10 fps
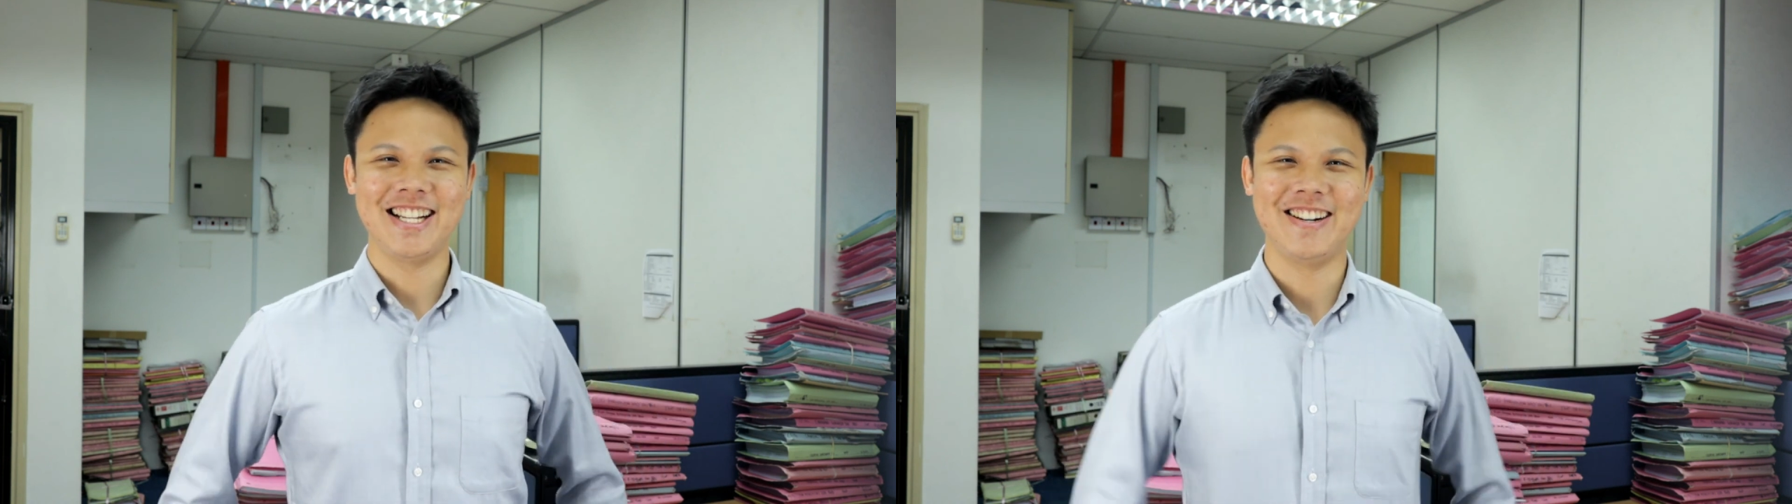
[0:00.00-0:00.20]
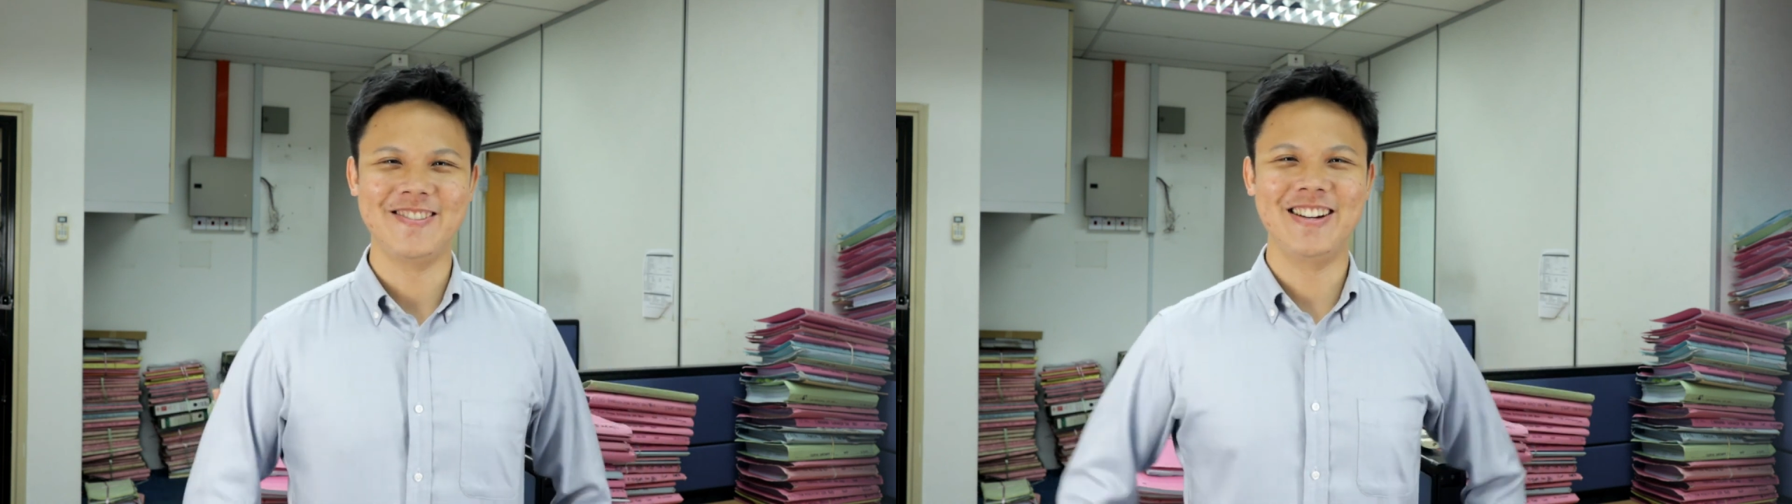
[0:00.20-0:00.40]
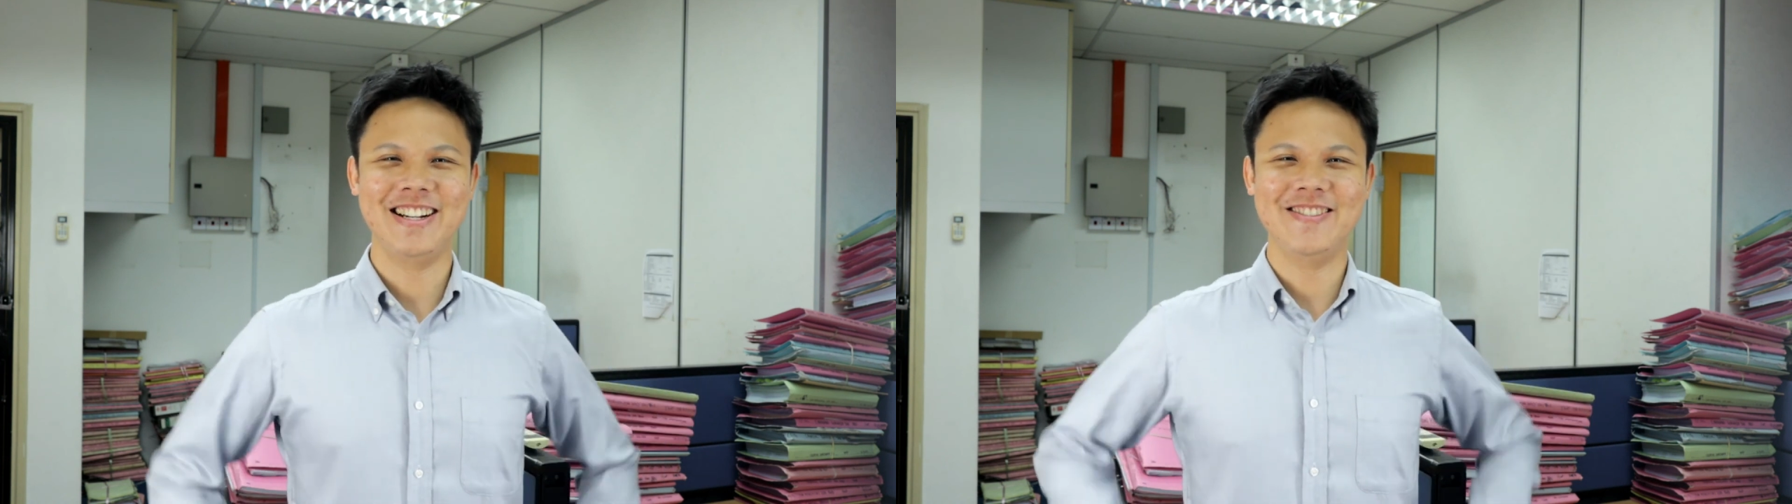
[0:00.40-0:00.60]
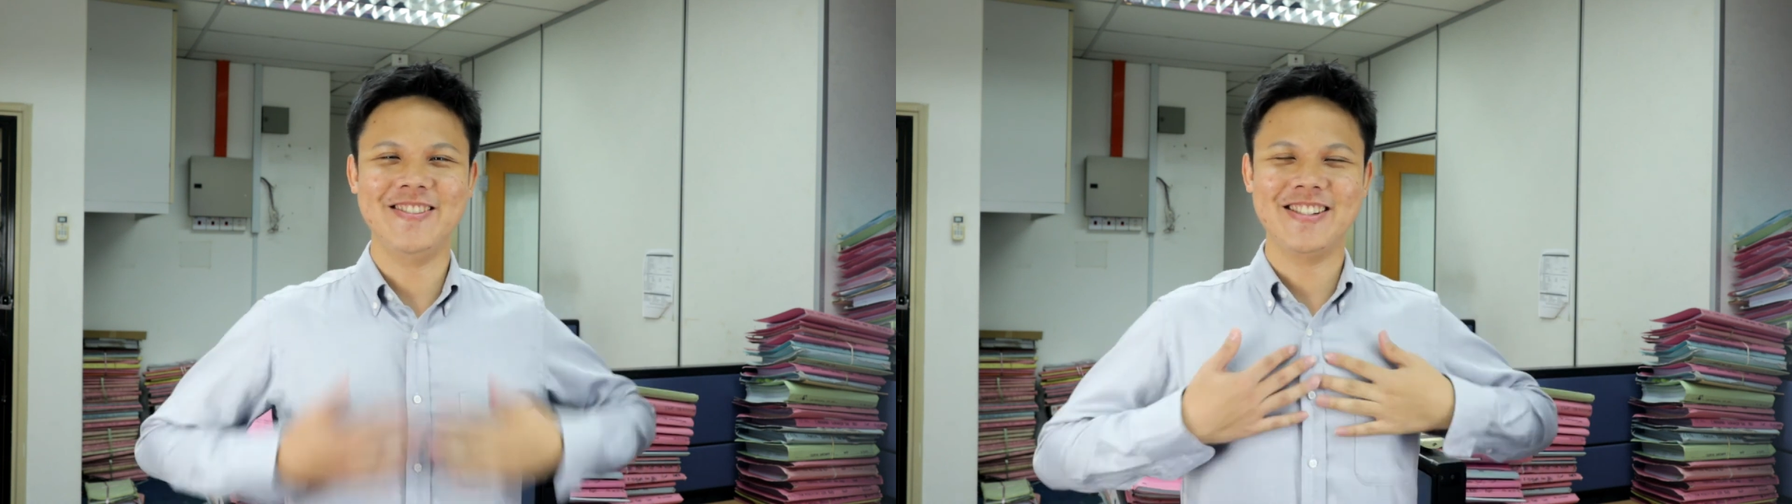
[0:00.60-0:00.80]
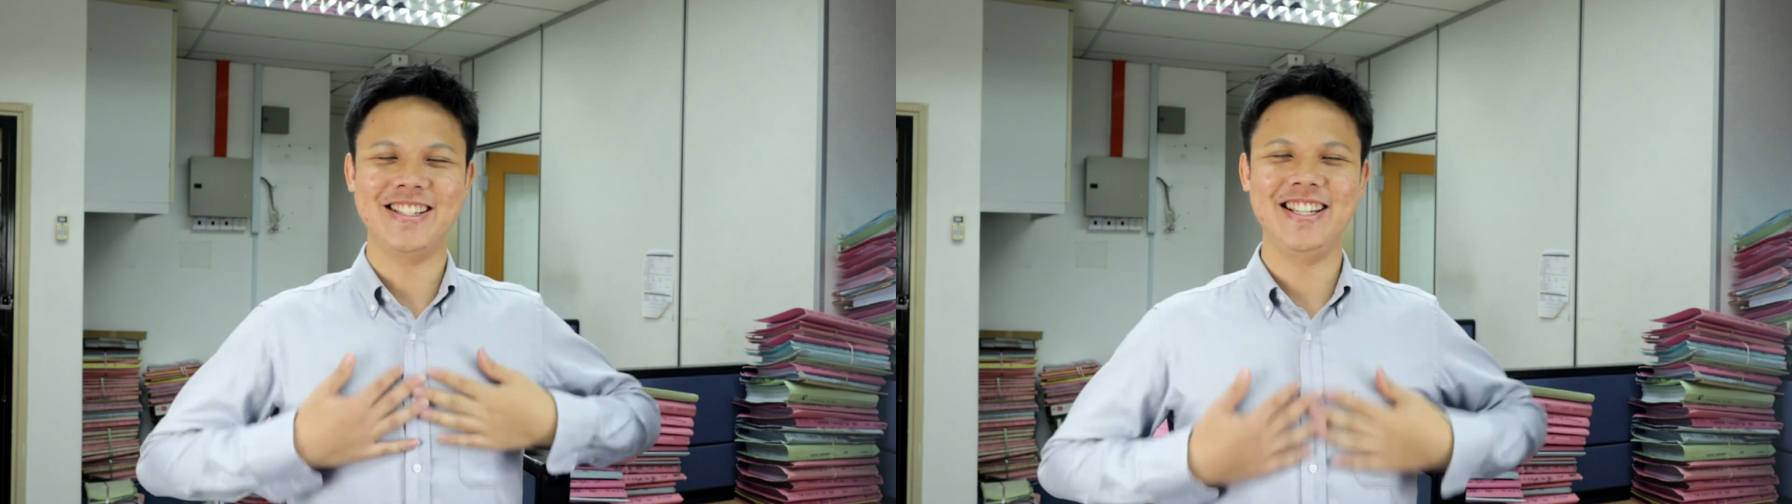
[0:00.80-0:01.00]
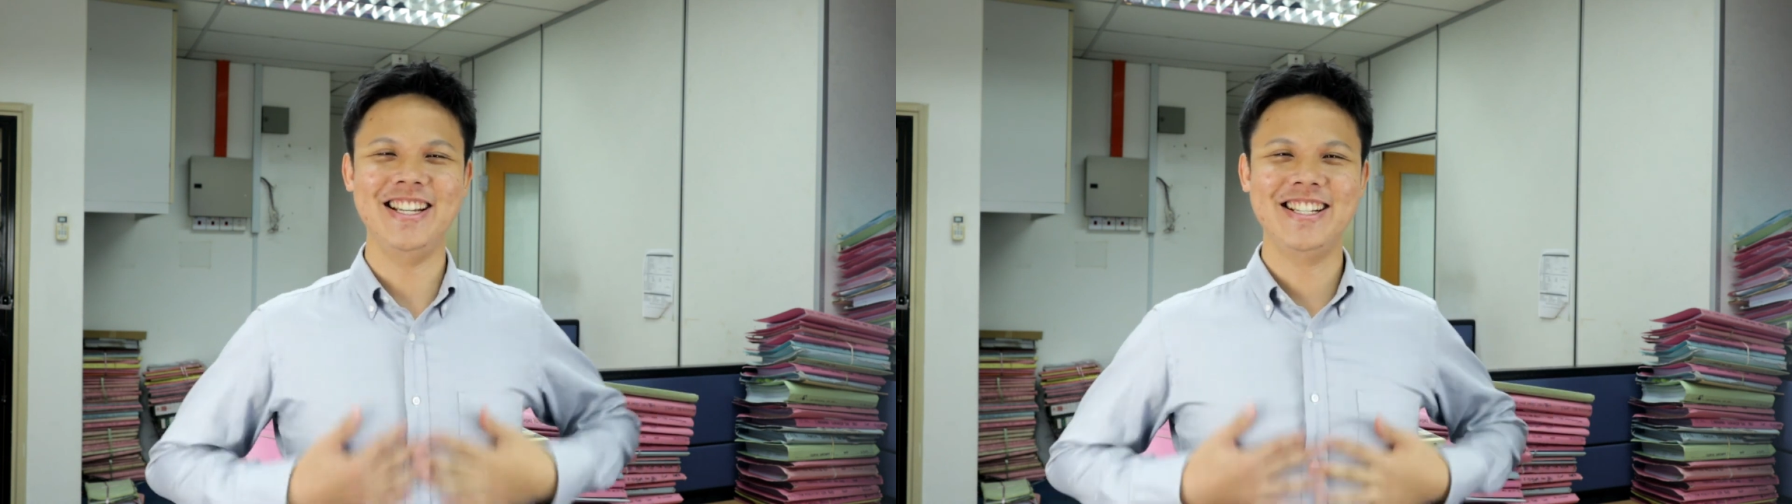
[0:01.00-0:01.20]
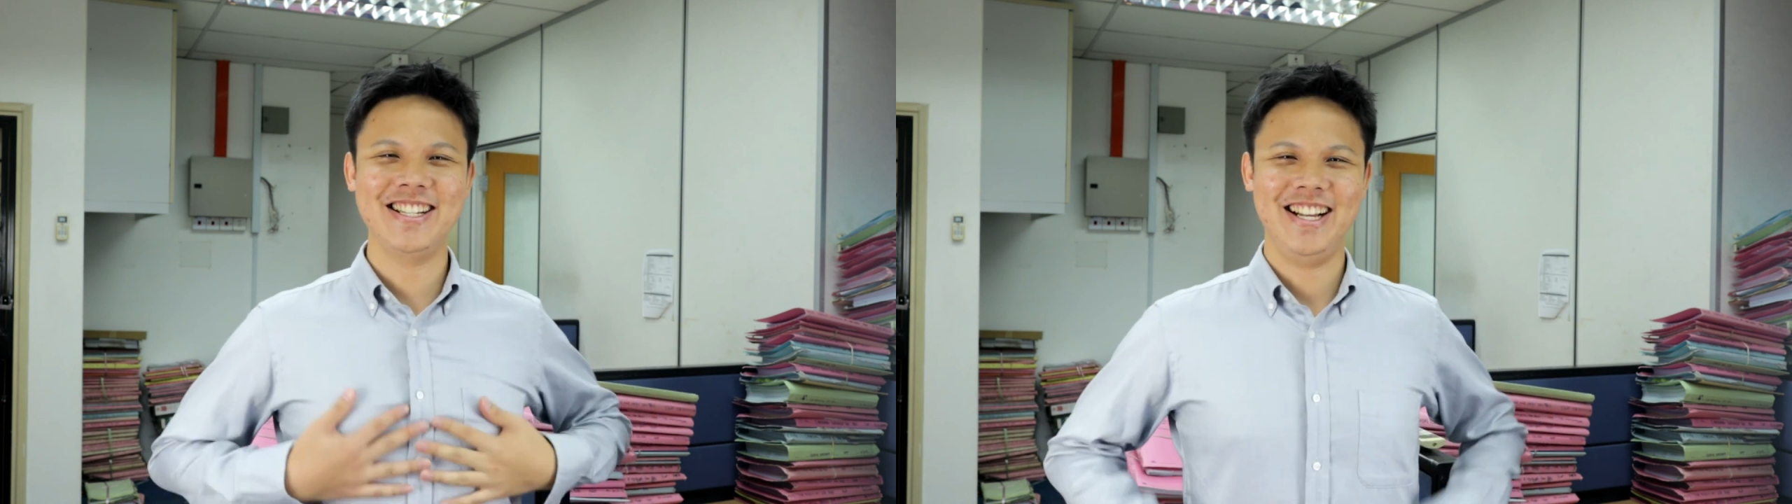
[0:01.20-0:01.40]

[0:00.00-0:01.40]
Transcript: How do I look? See?